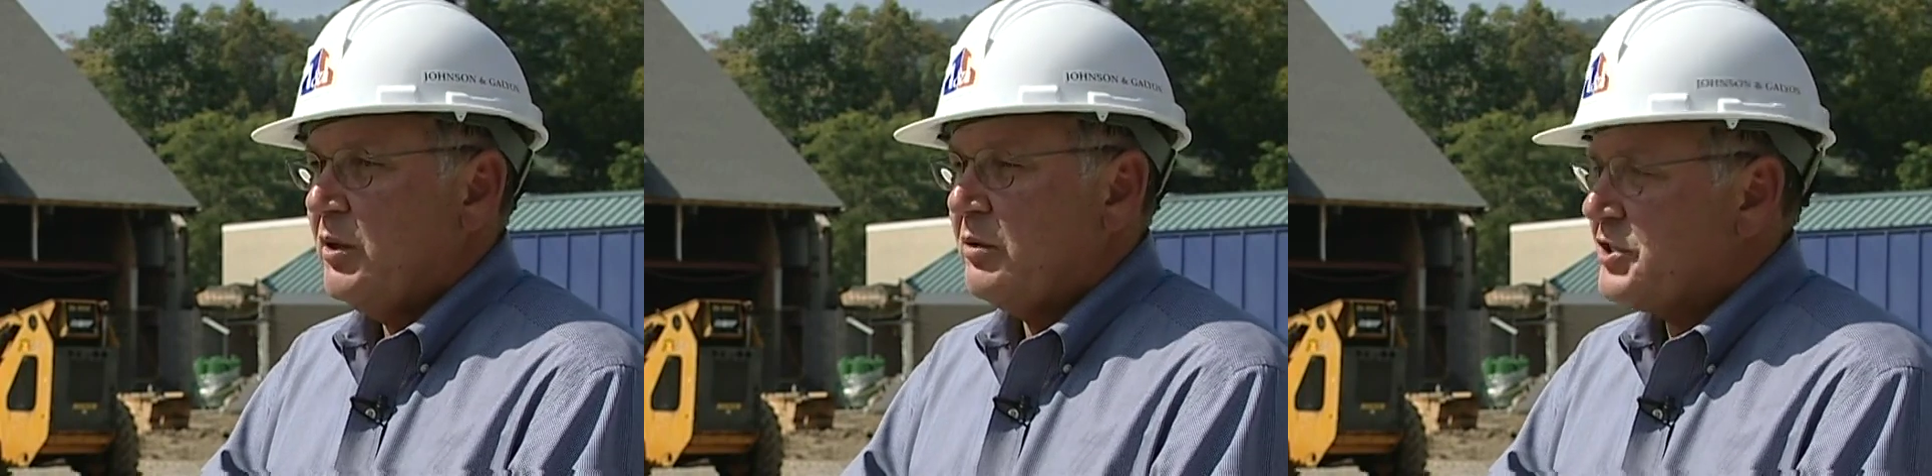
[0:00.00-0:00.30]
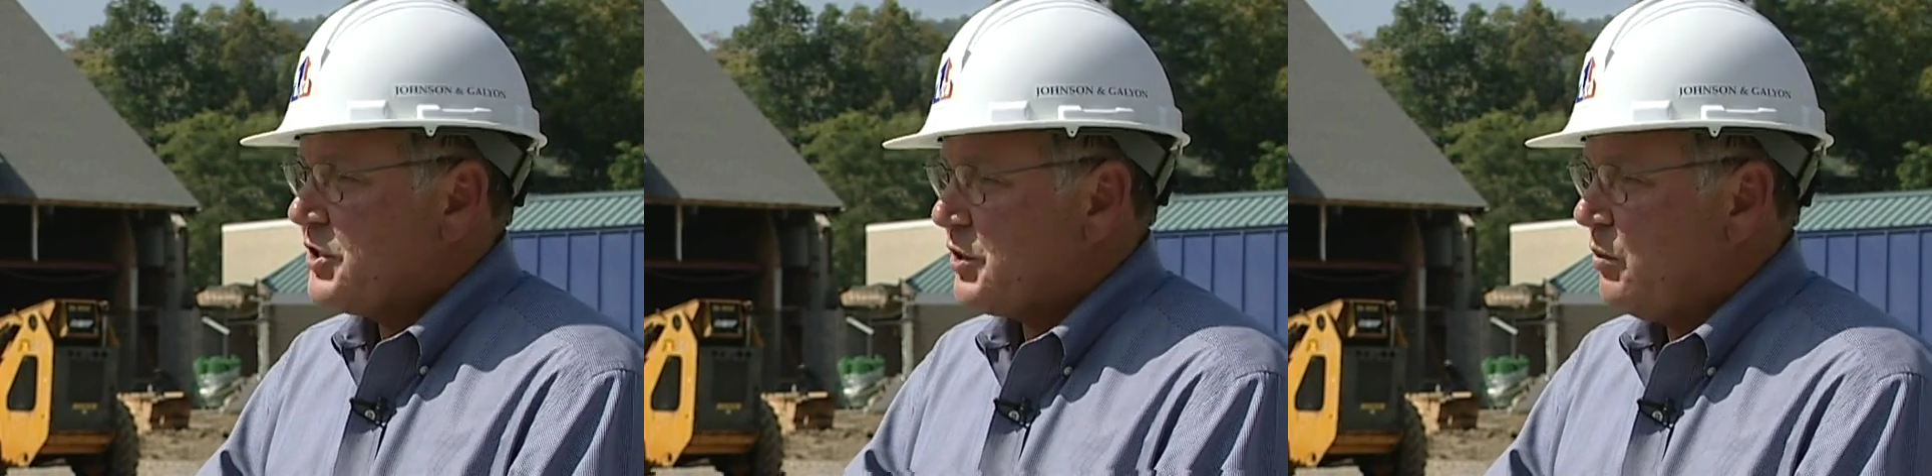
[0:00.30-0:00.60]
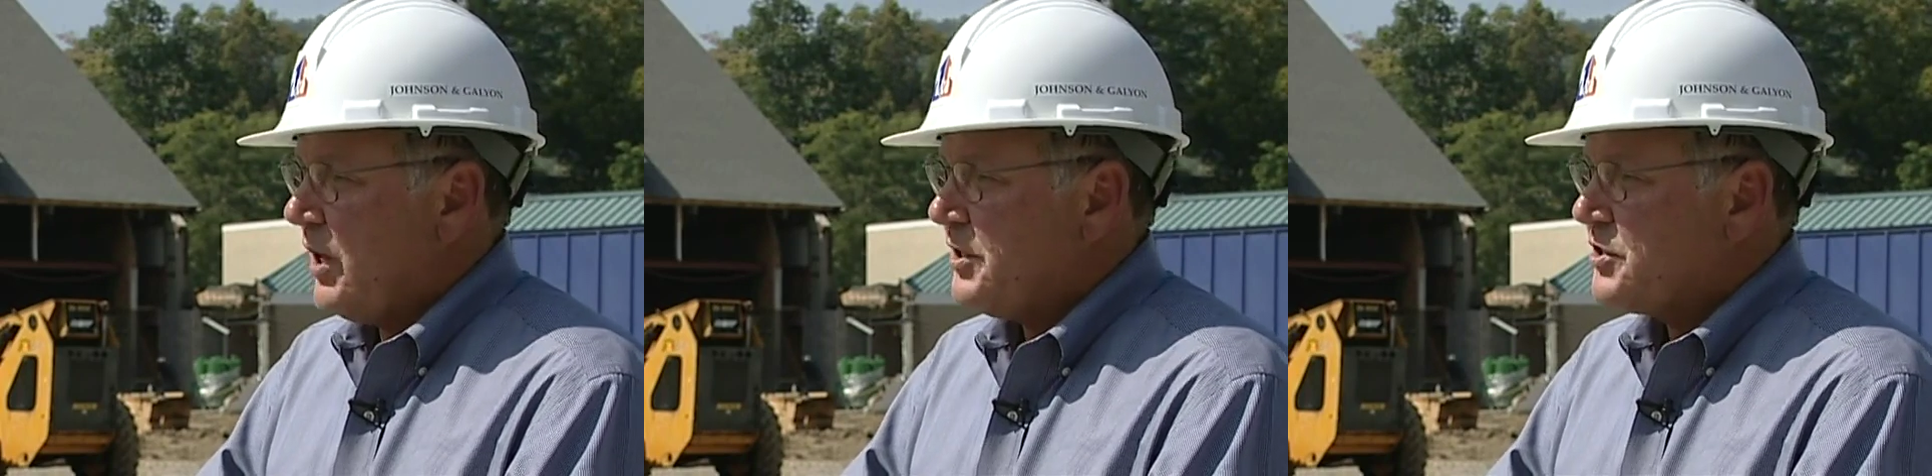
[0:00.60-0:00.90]
which is a
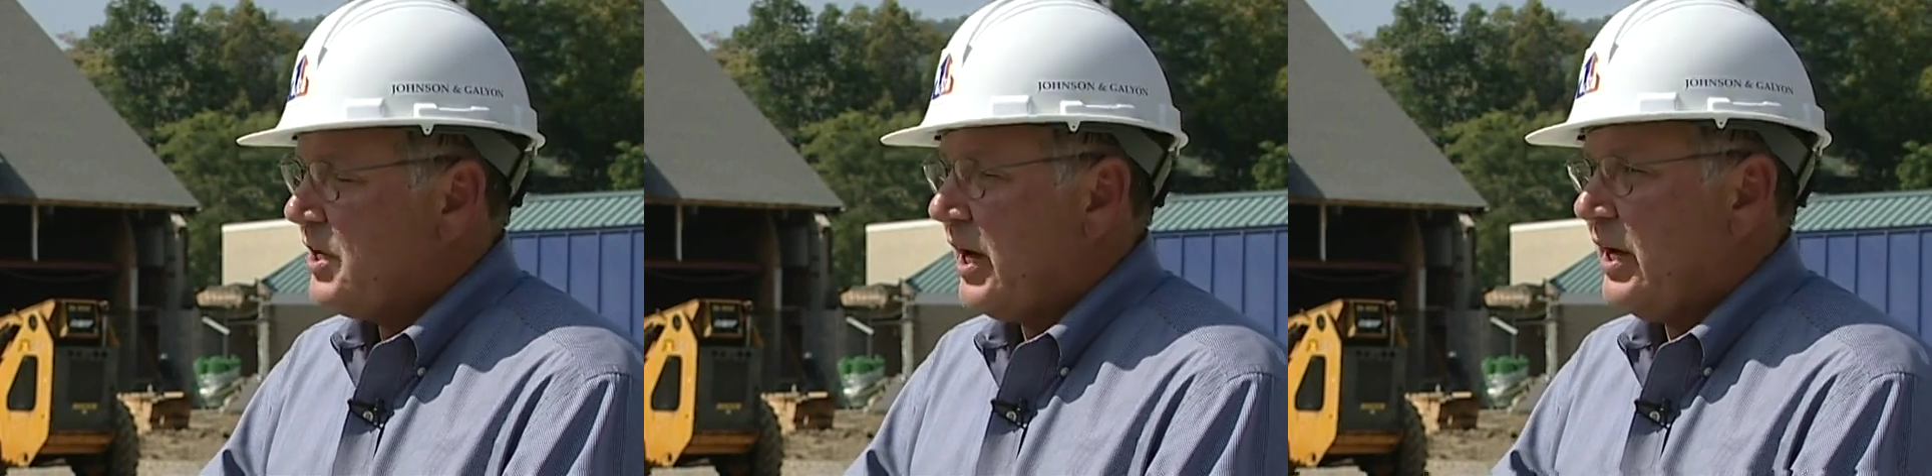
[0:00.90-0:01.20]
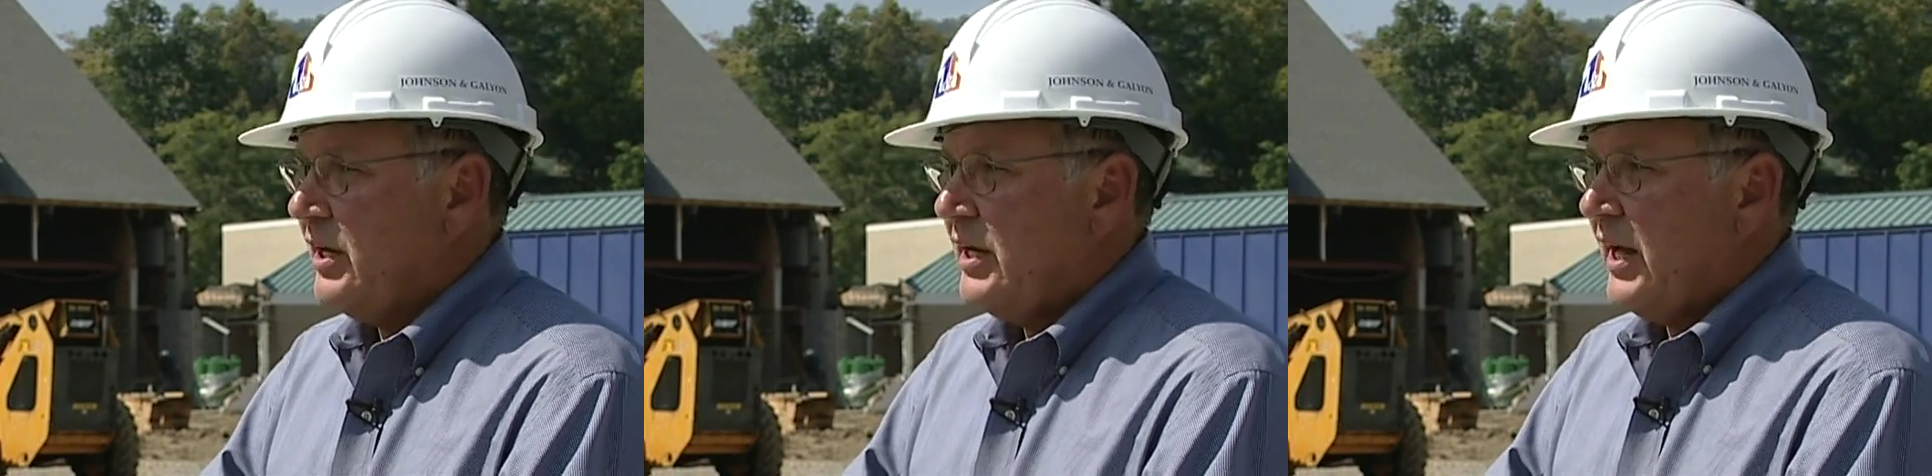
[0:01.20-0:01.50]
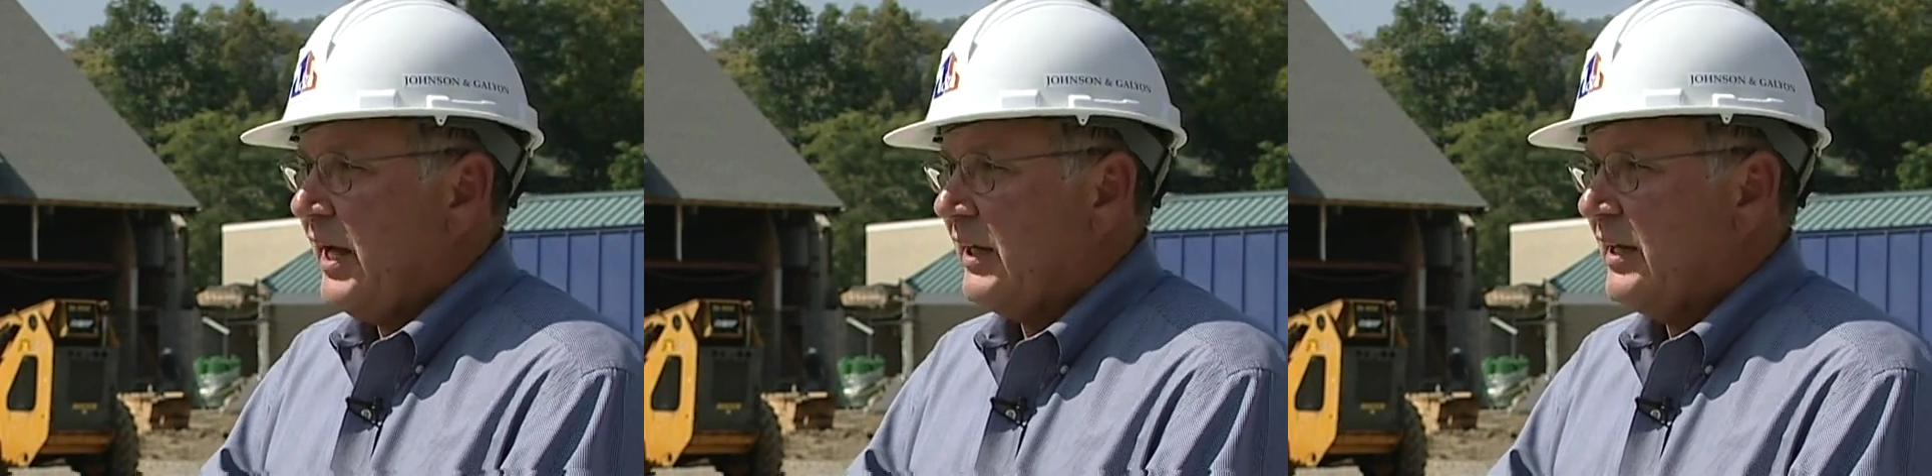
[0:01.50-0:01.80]
Wednesday
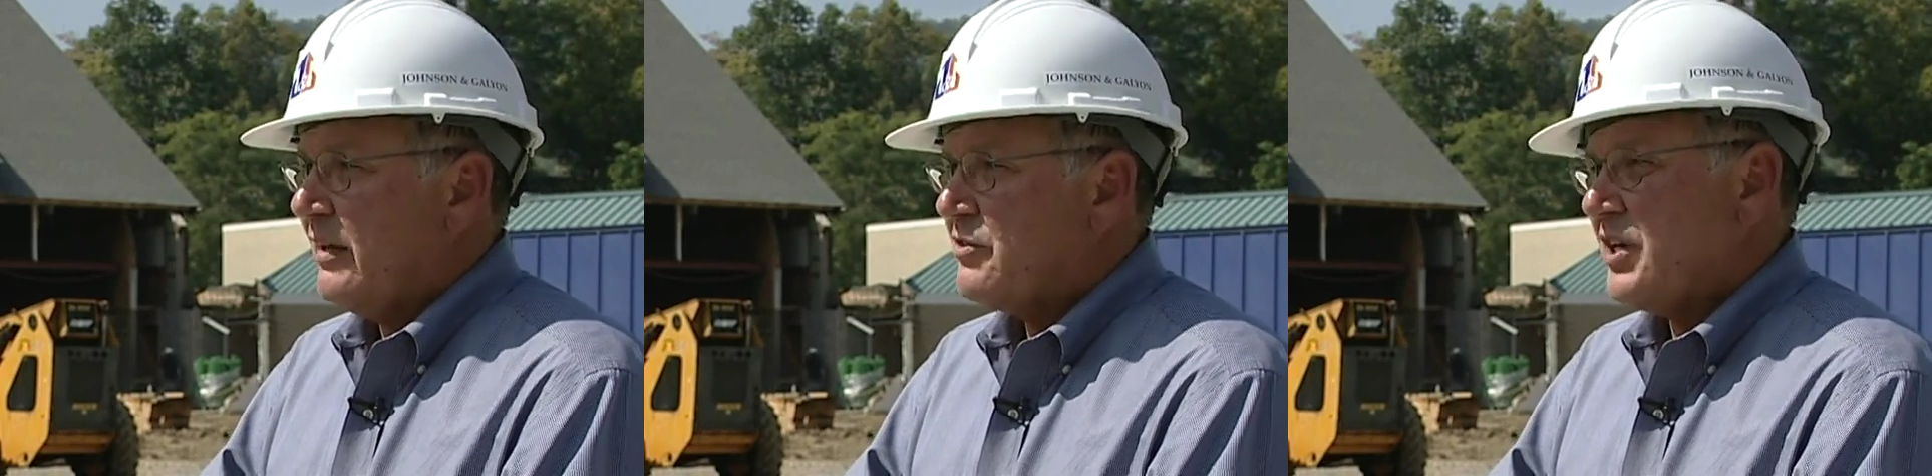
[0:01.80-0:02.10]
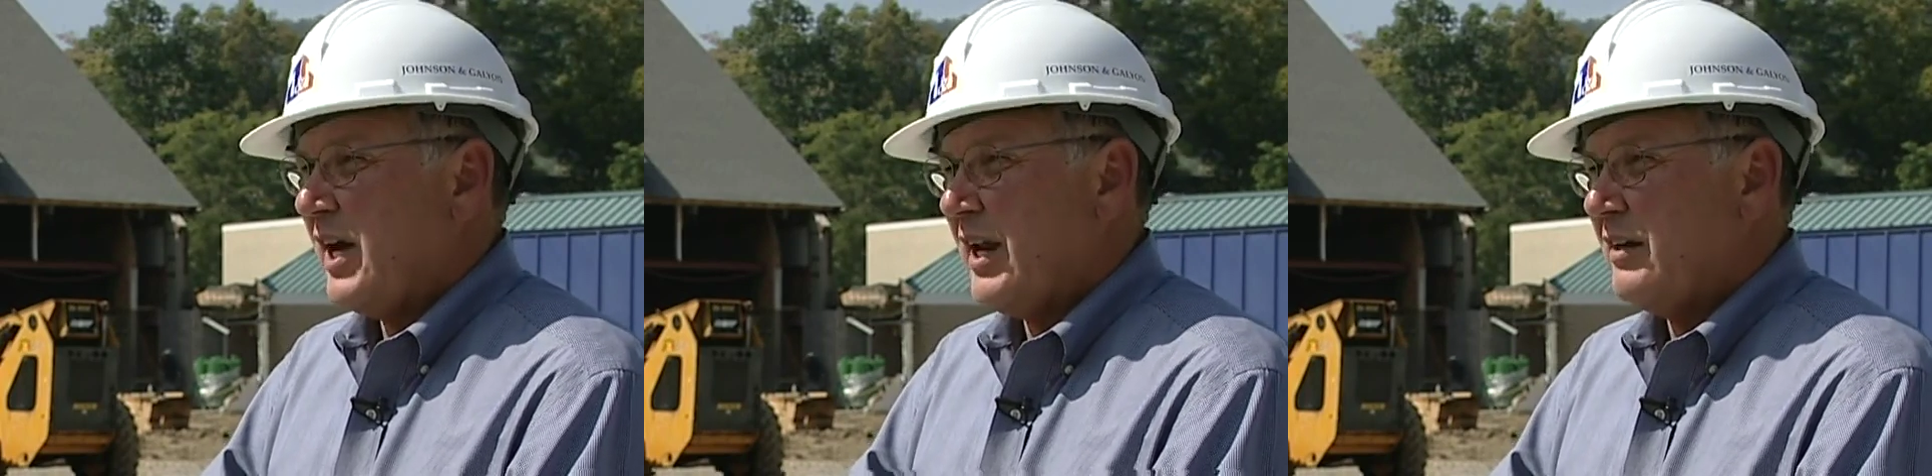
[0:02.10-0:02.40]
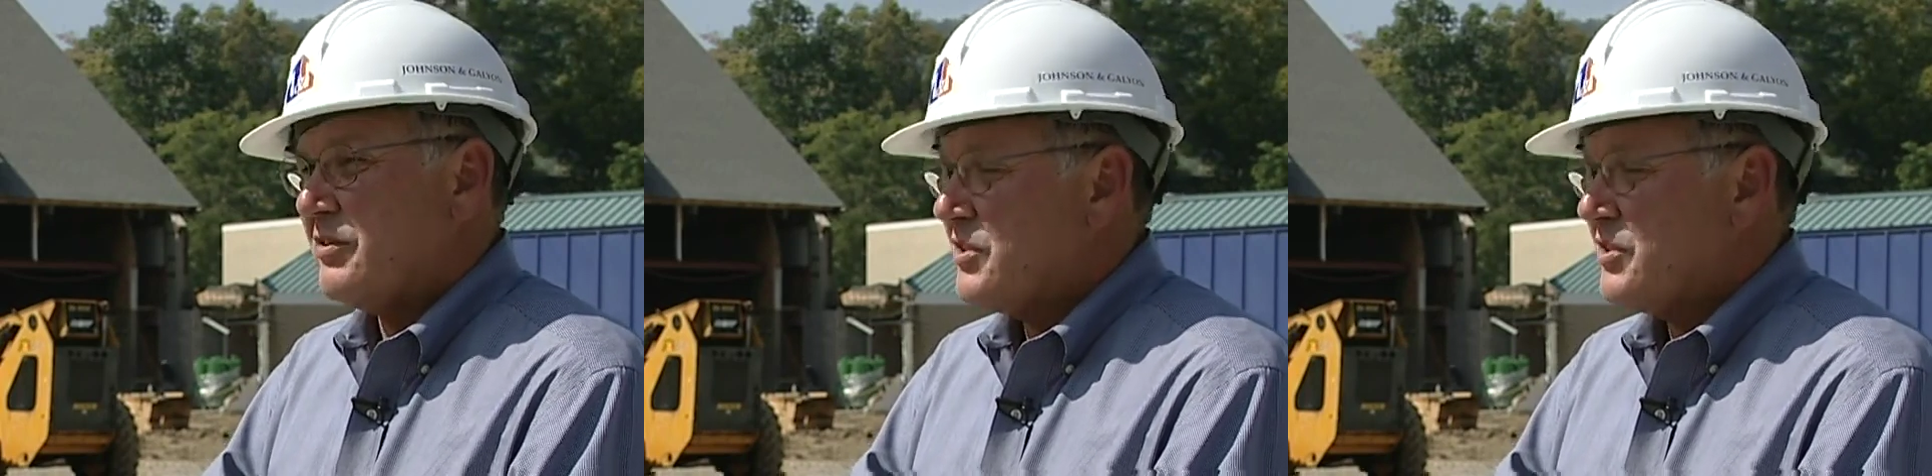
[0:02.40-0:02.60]
and leaves on